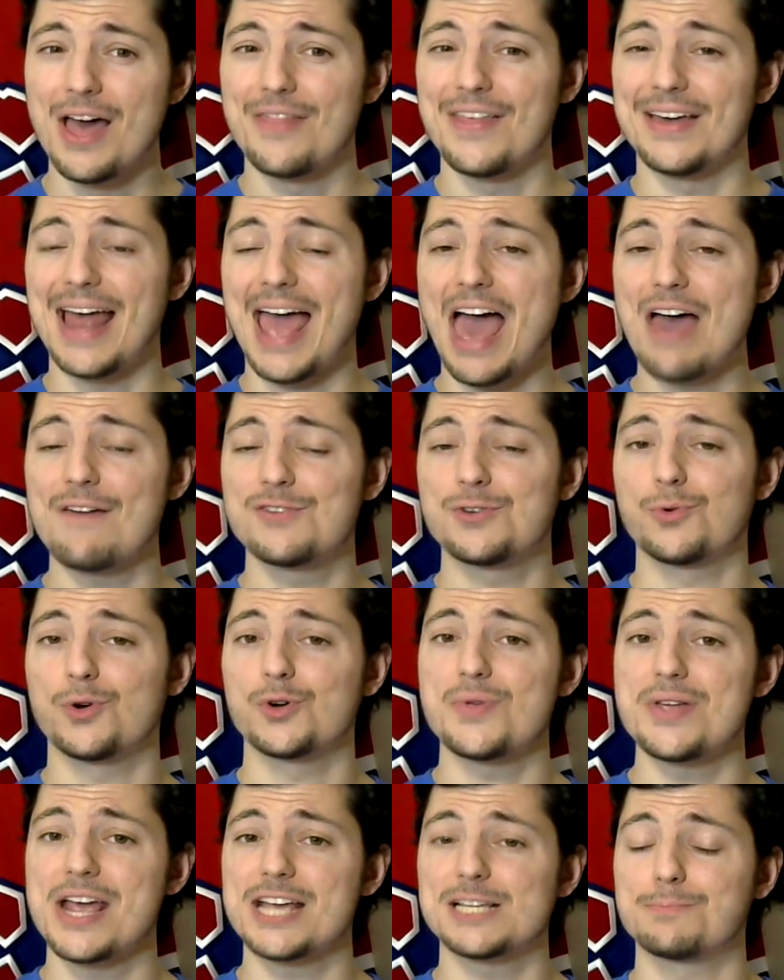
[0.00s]
Then Evan
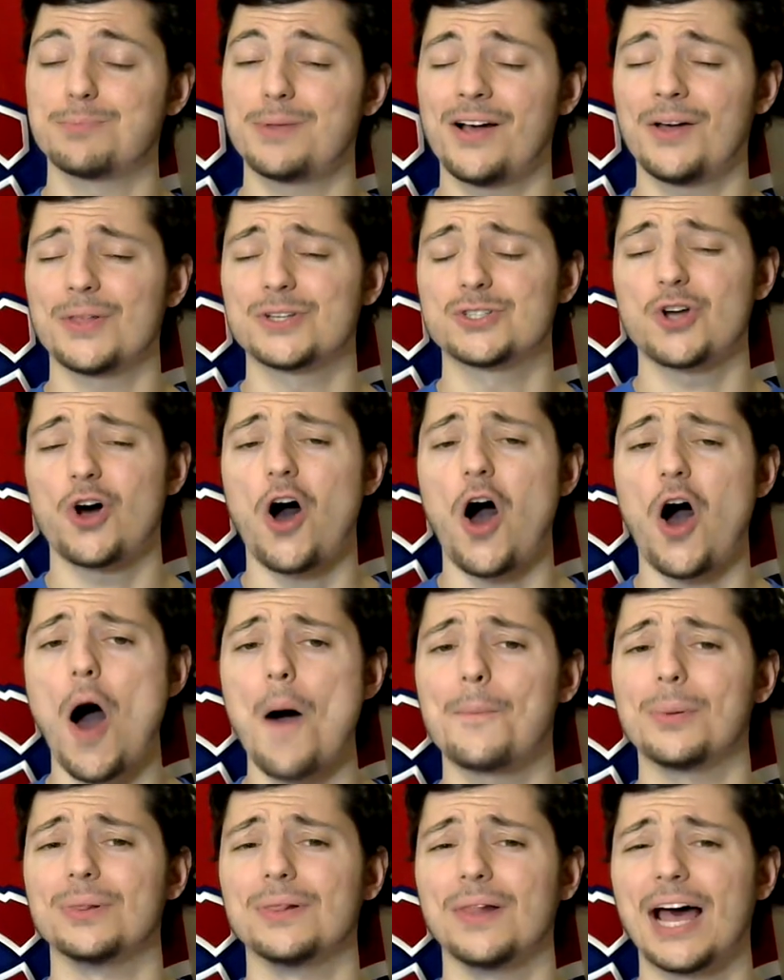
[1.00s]
Rodriguez playing on the
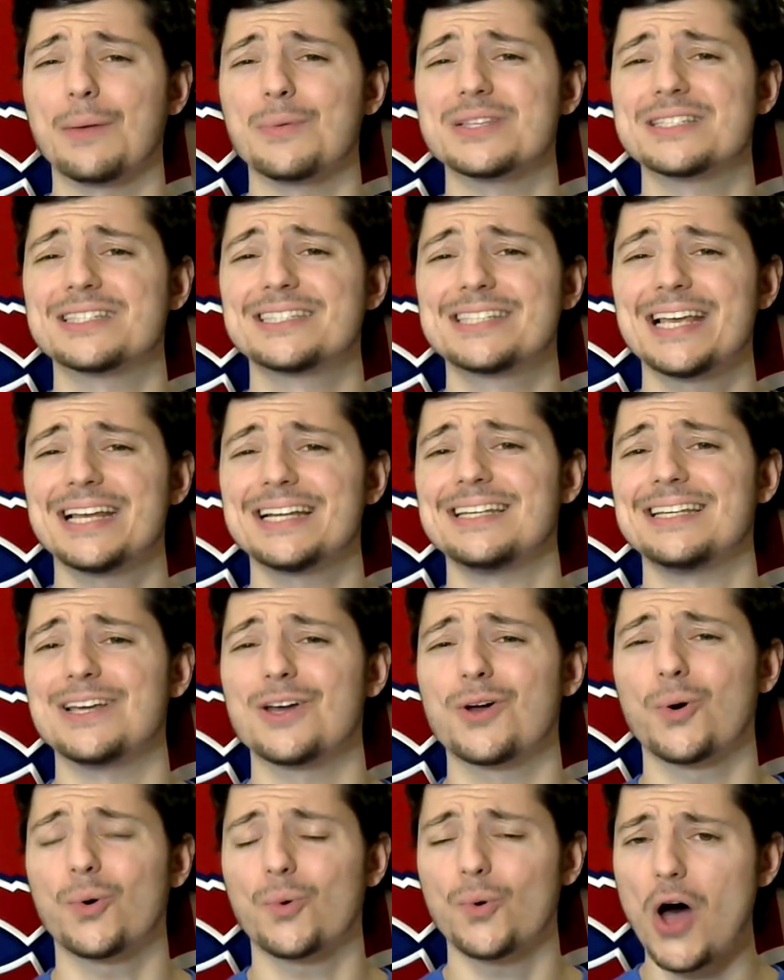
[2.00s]
top line with Sidney
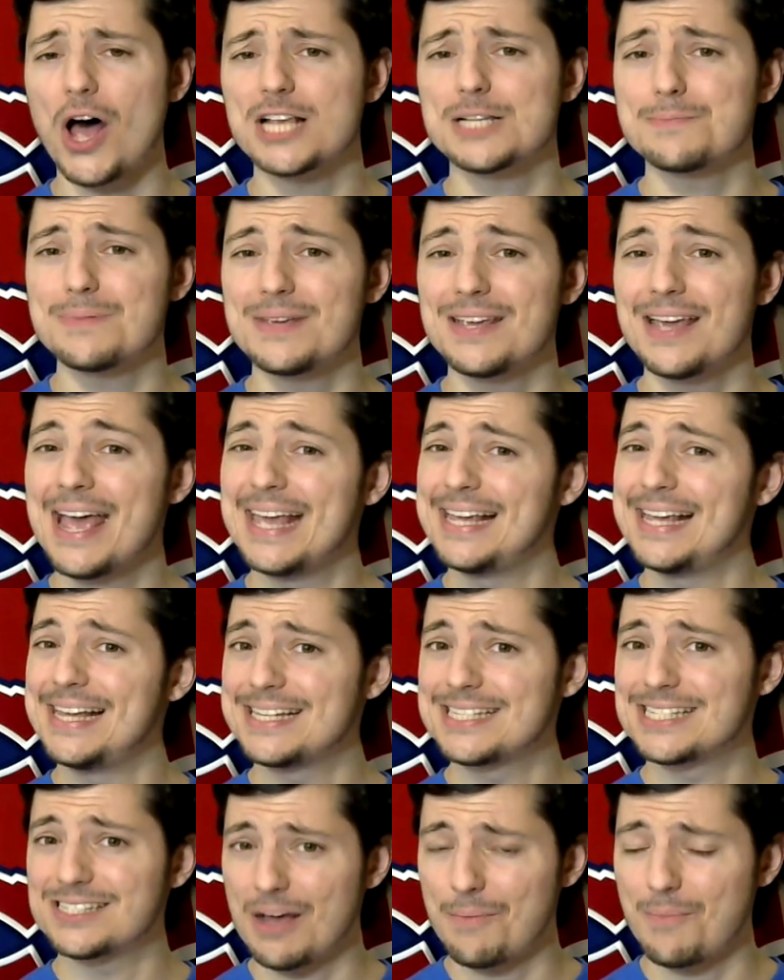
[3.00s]
Crosby.
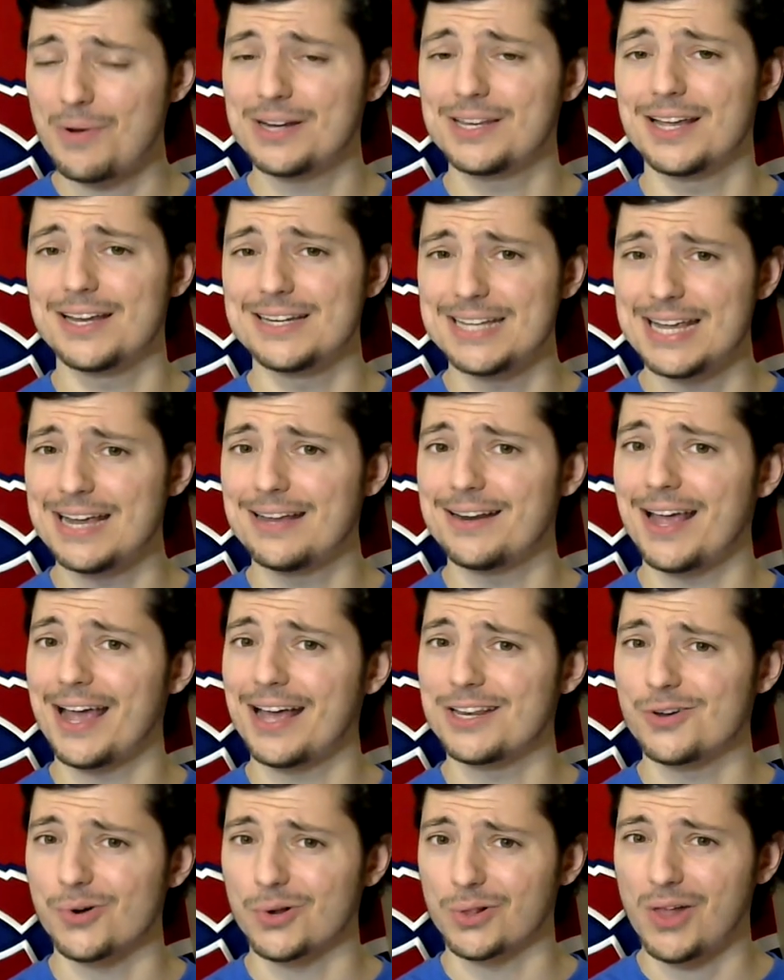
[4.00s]
He's someone you need
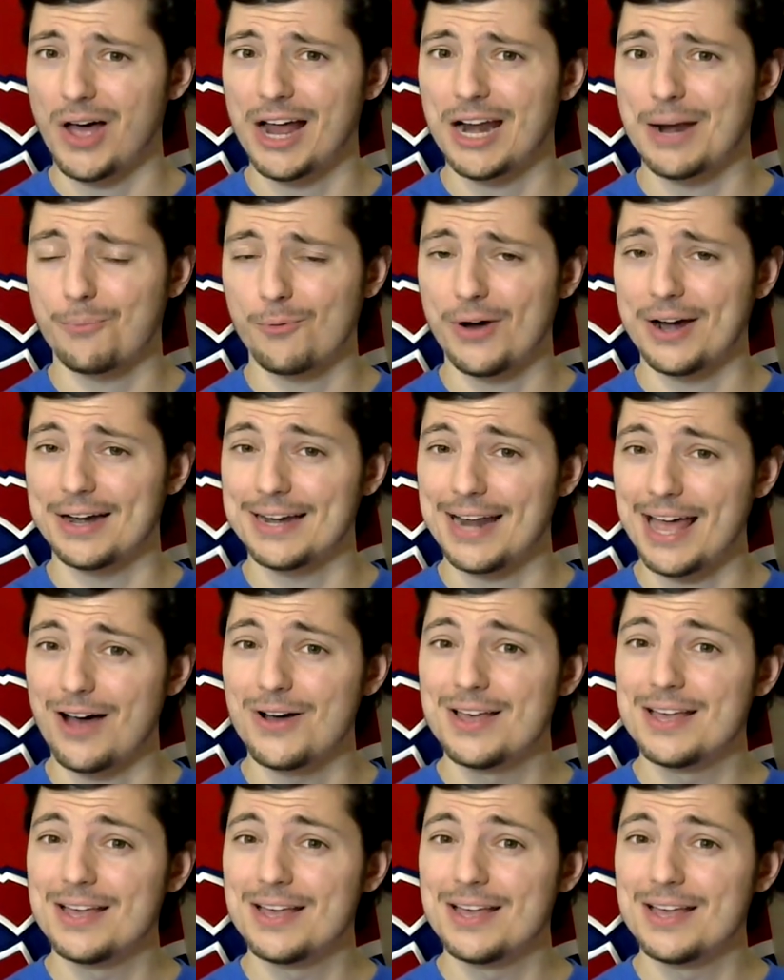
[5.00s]
in your lineup right now.